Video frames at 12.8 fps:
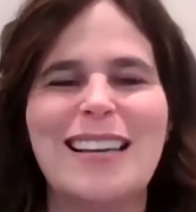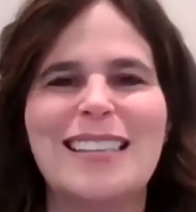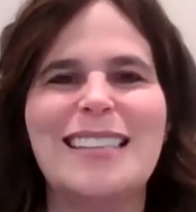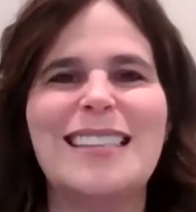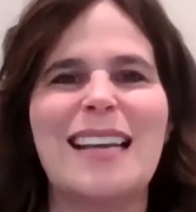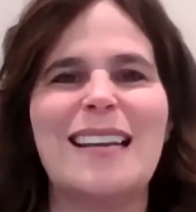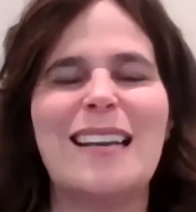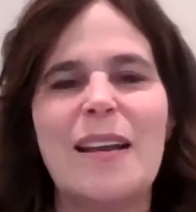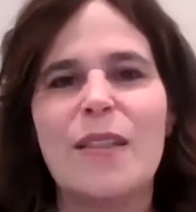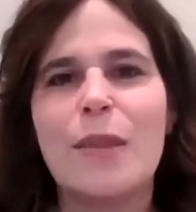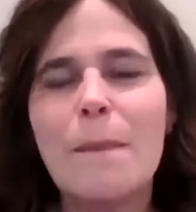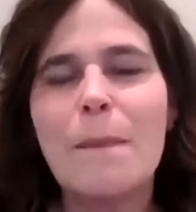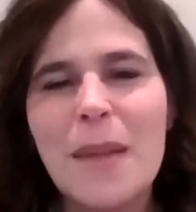She said,
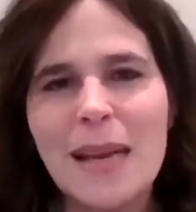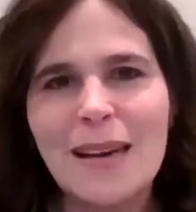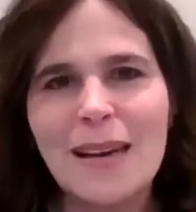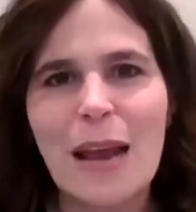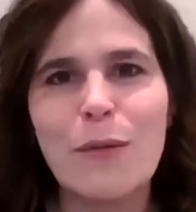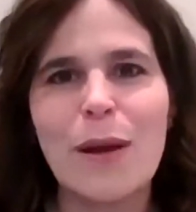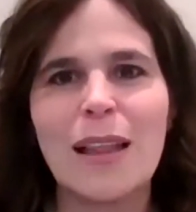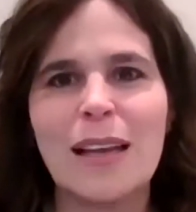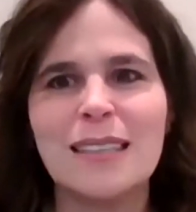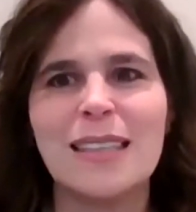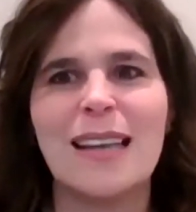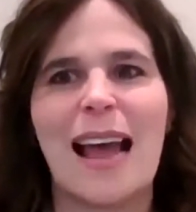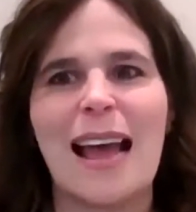the minute I realized it,